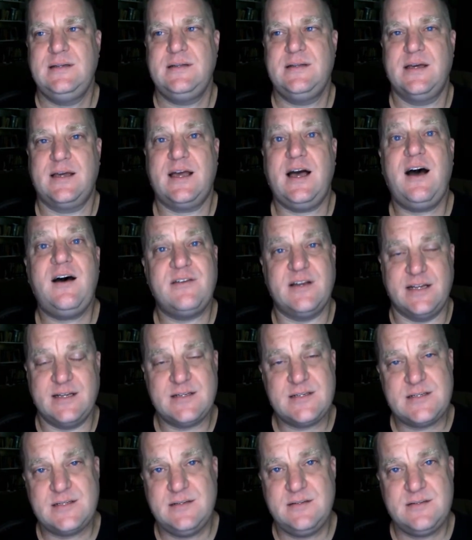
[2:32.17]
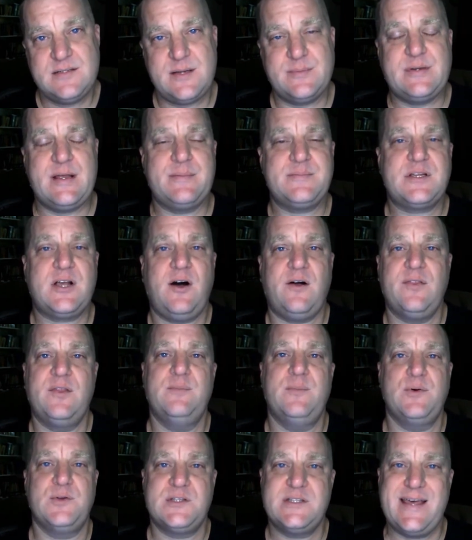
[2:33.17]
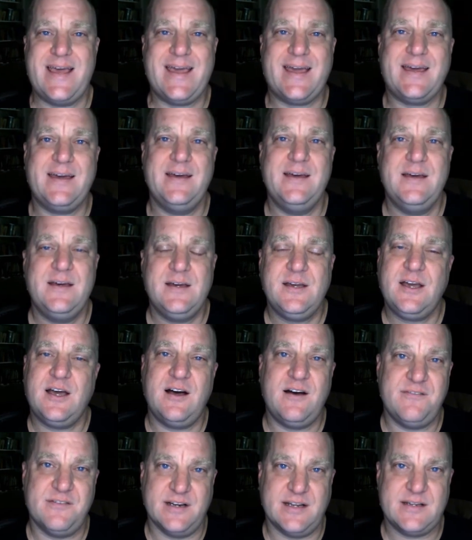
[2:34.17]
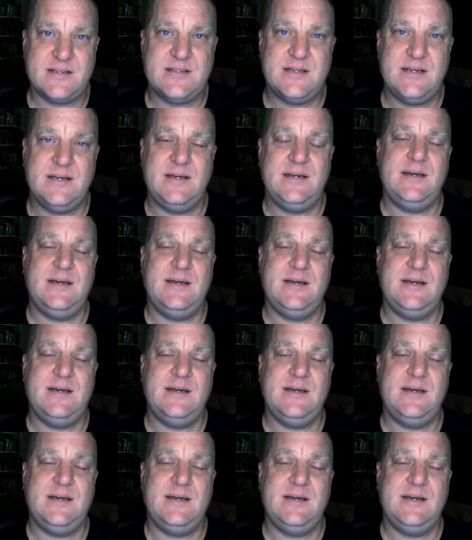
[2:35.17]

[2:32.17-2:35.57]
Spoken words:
the covenant, sometimes called the Mosaic covenant.